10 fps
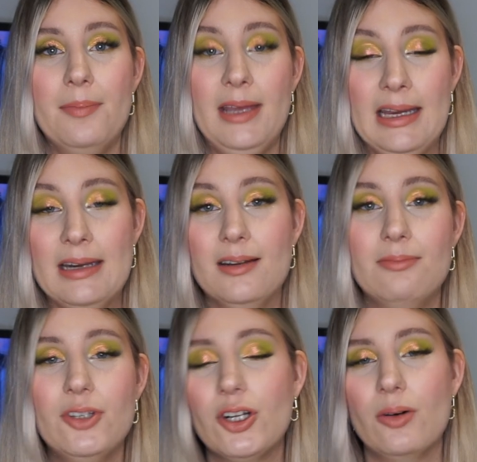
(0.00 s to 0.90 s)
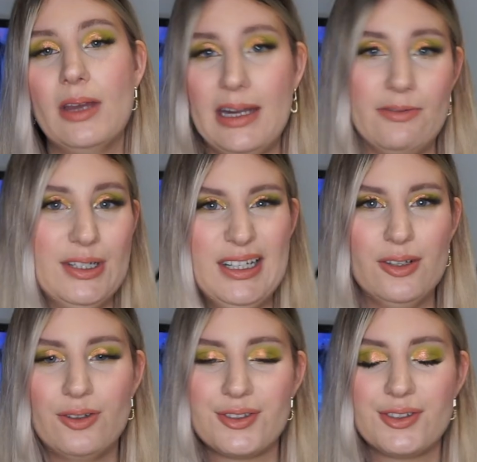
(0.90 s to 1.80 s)
in, you know, in
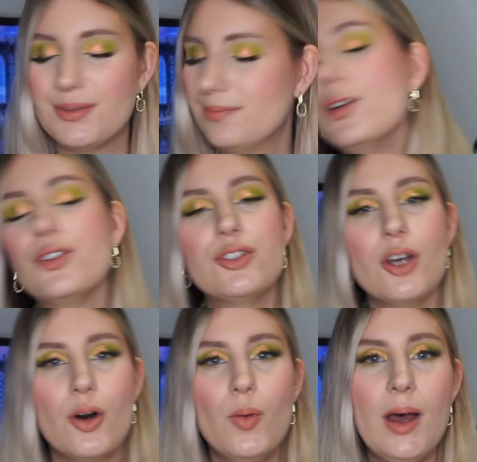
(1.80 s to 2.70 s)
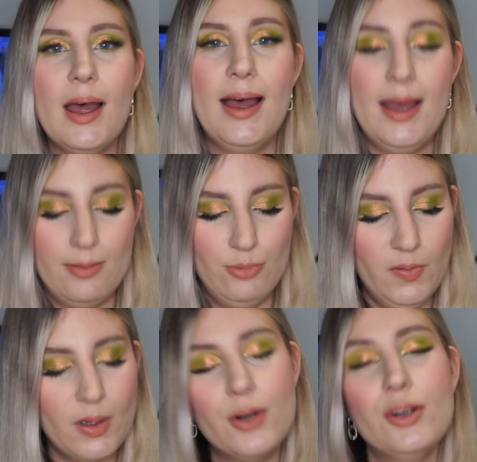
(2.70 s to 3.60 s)
everyday looks. So
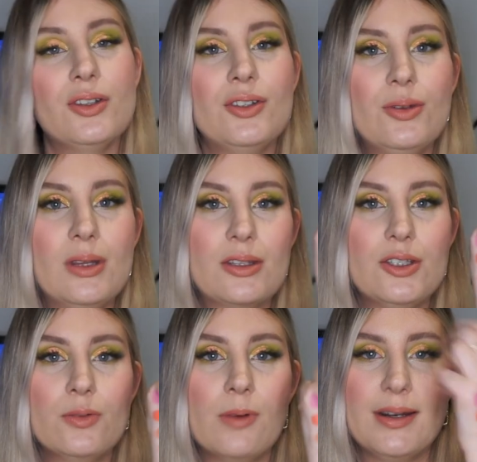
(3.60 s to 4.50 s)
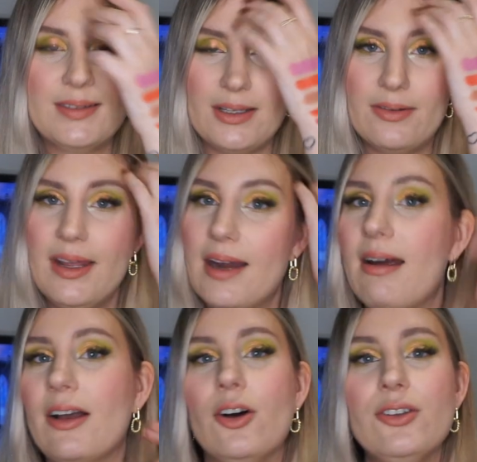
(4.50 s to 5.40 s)
moving on to the two reds down
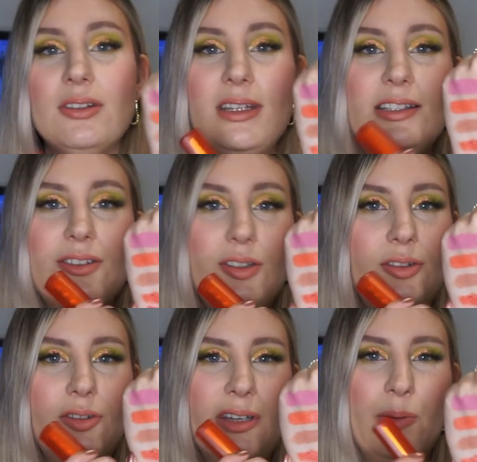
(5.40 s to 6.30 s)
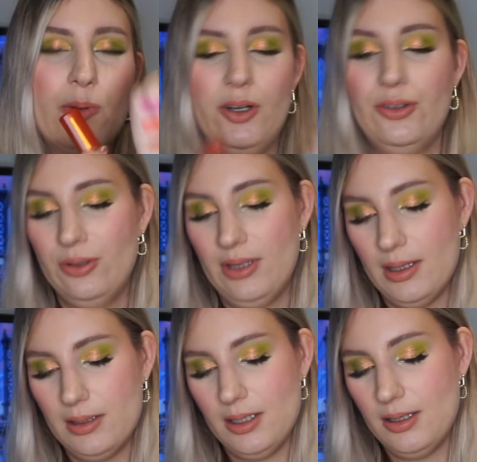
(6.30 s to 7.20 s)
there, I got these two to kind of work
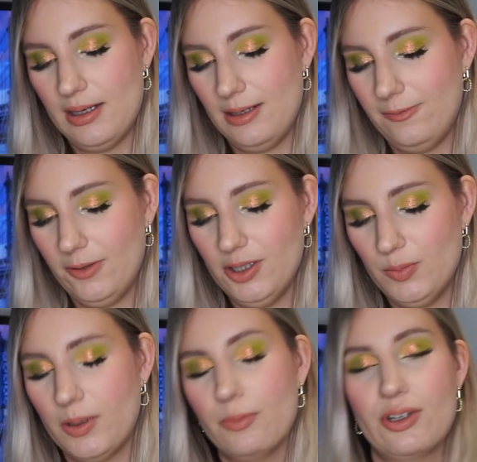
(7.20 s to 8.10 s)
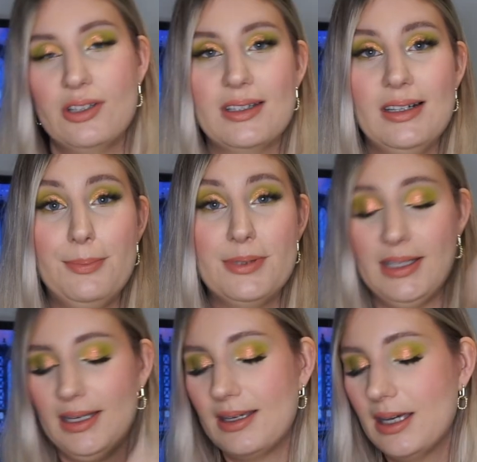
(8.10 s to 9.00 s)
together, and the first one, which is the
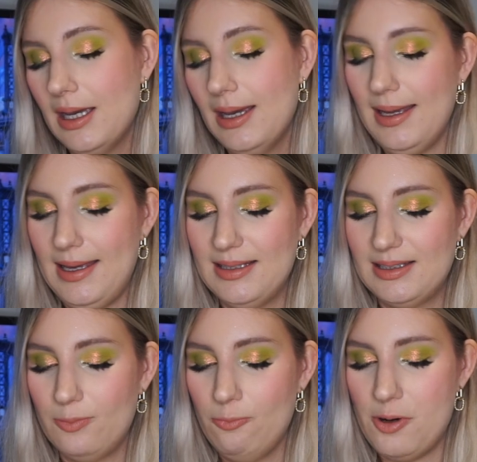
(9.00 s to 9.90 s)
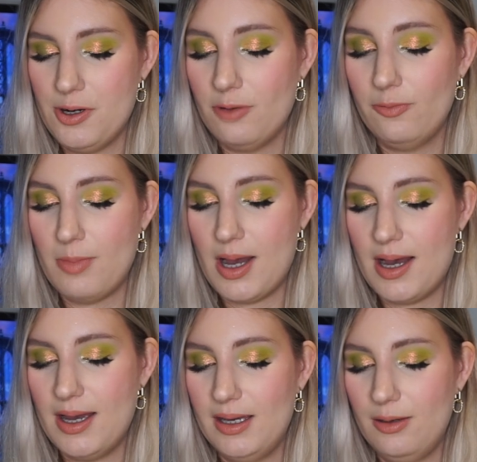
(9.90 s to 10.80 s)
lipstick, is one of
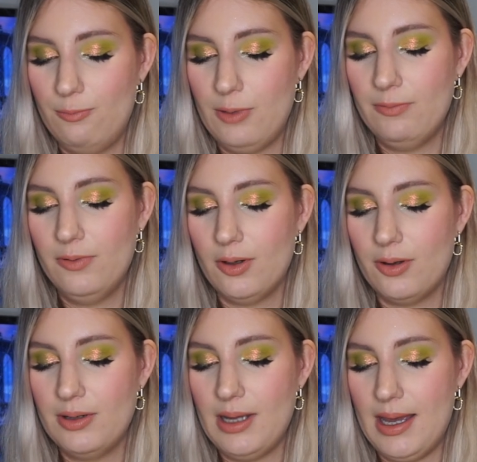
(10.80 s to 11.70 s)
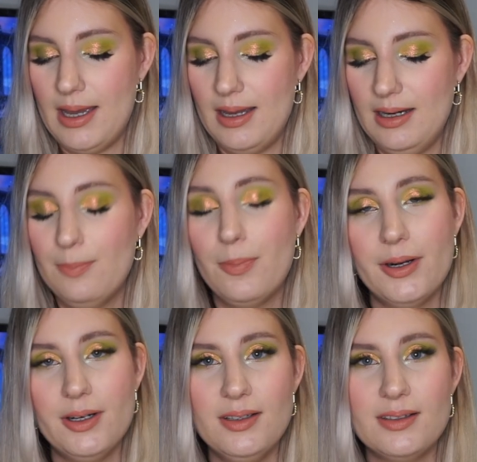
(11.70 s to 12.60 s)
my Revlon lip
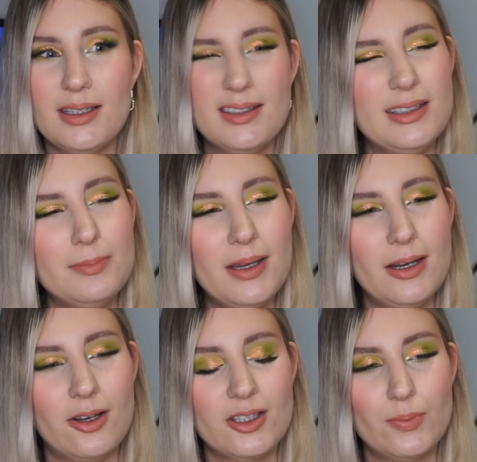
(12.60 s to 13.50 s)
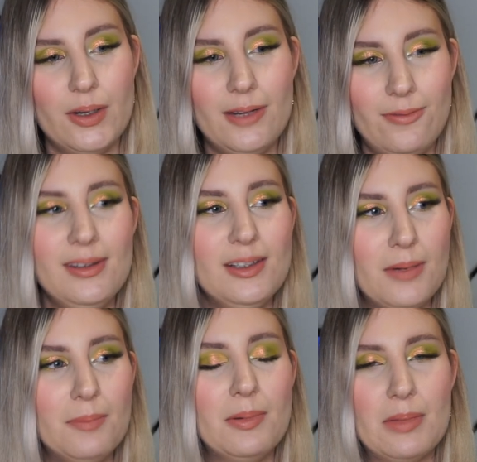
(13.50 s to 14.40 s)
butters. Is this my last one? I think this
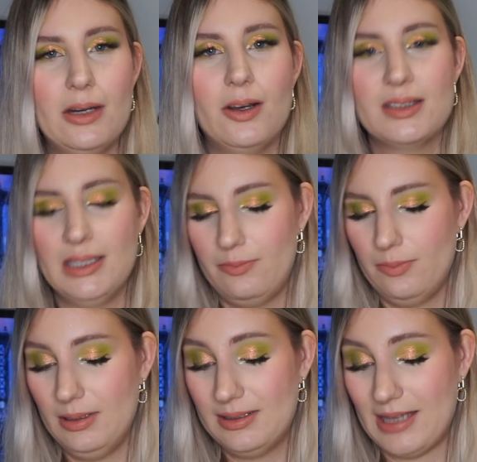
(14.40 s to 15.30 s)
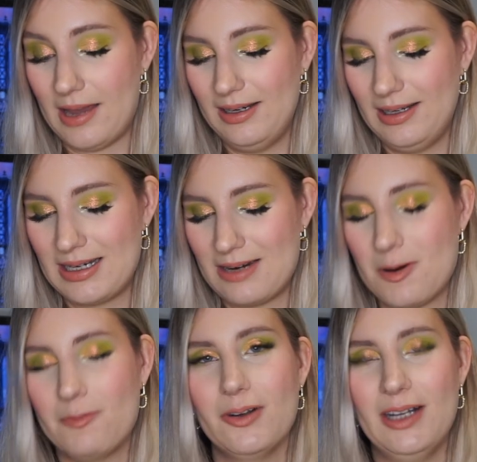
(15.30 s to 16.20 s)
might be my last standing
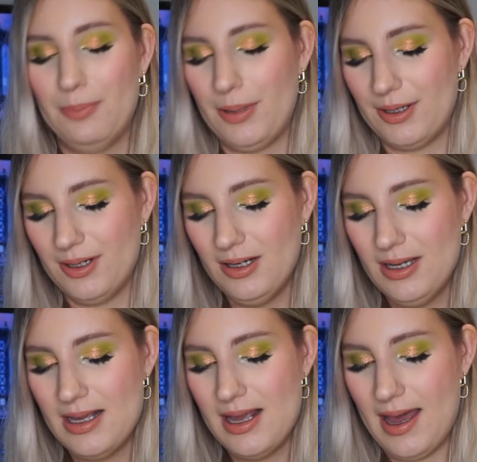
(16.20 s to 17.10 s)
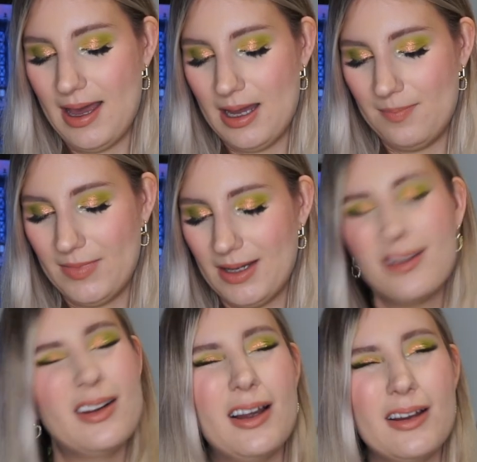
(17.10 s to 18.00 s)
Revlon lip butter.
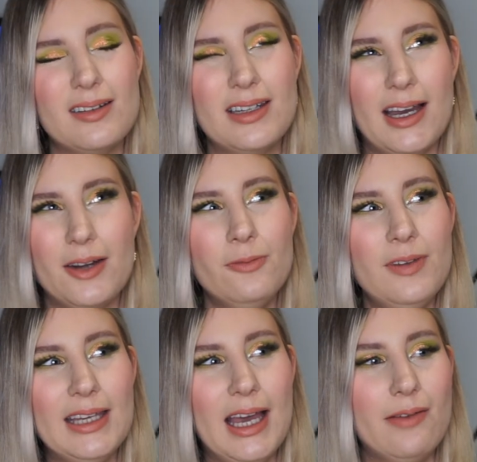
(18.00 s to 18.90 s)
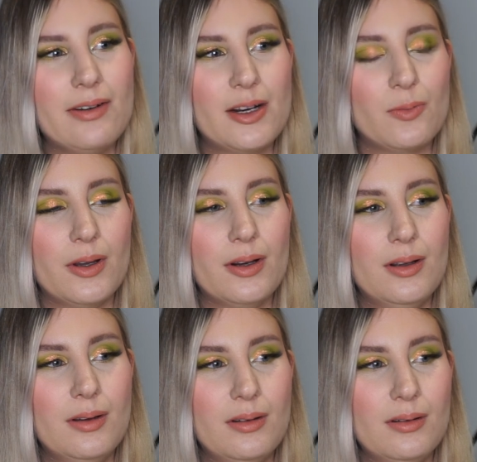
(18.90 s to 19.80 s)
Yeah, I don't think I have another
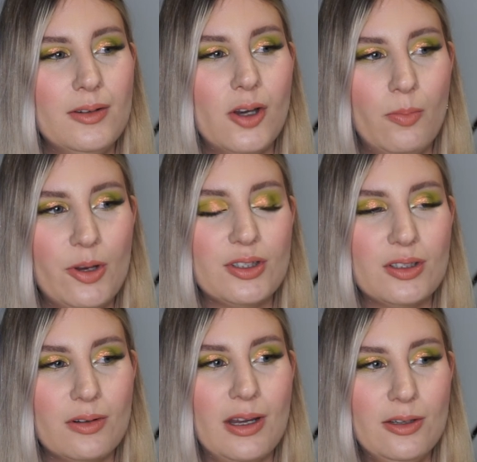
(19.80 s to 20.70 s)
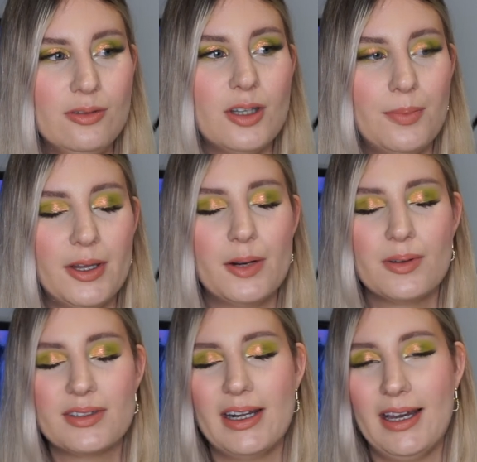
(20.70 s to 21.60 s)
one. No, because I used up the other
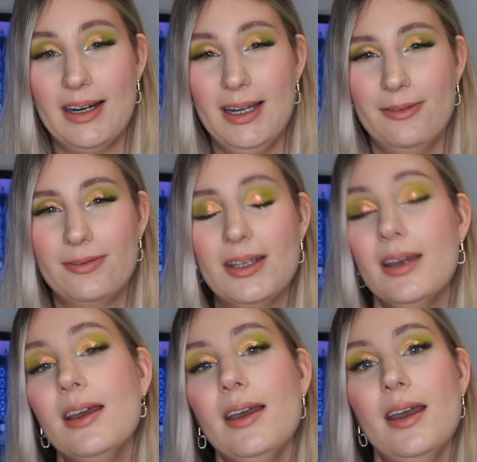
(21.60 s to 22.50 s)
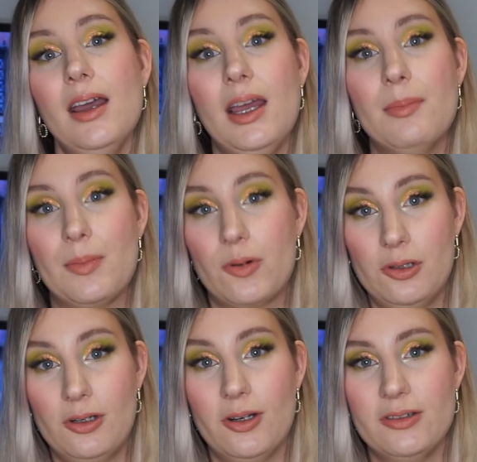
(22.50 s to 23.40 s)
ones that I had left in my
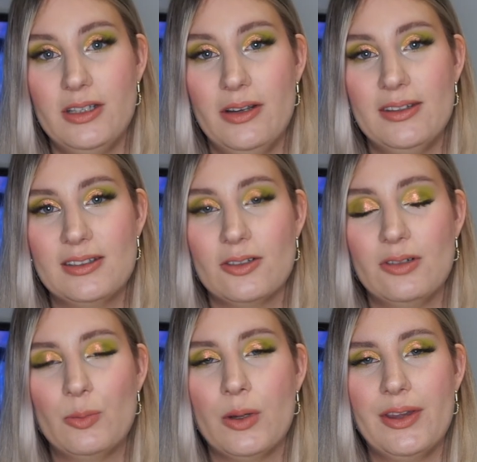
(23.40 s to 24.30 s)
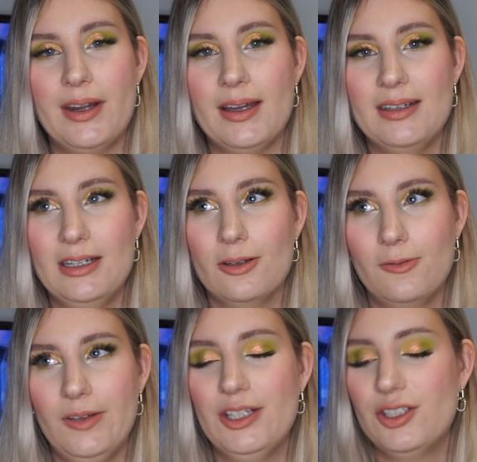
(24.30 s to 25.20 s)
product last year, and this is the only one that I did
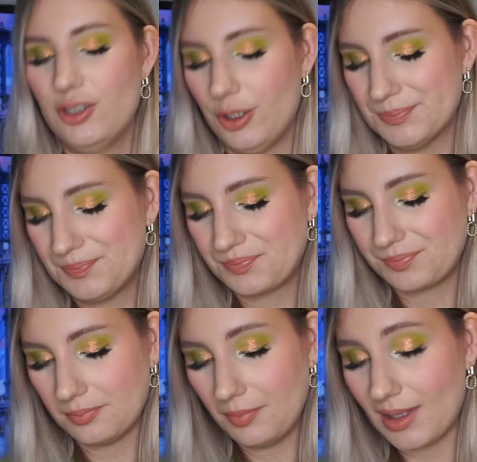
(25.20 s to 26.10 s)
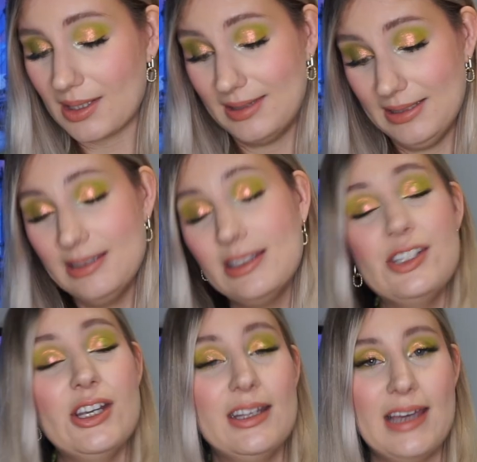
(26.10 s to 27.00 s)
not finish. So this is the
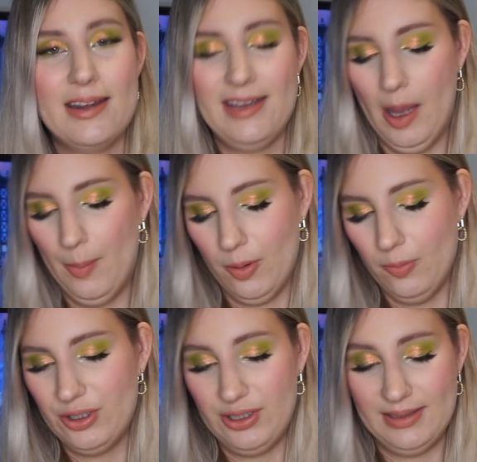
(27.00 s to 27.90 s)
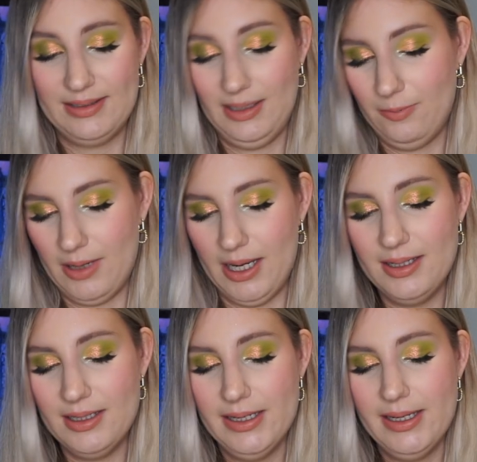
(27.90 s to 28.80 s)
shade Candy Apple, which is the
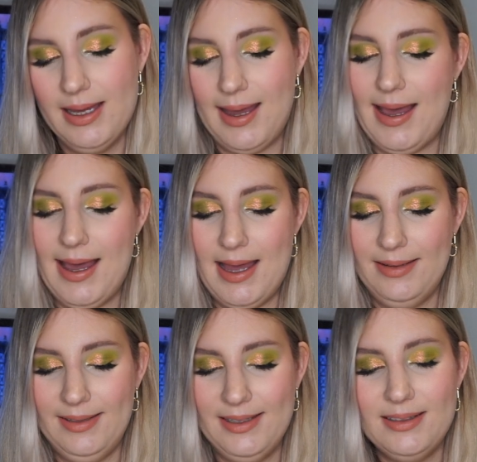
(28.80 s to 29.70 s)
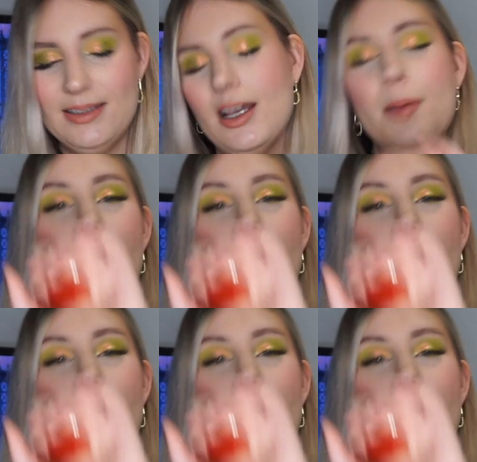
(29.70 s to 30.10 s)
red, and this is how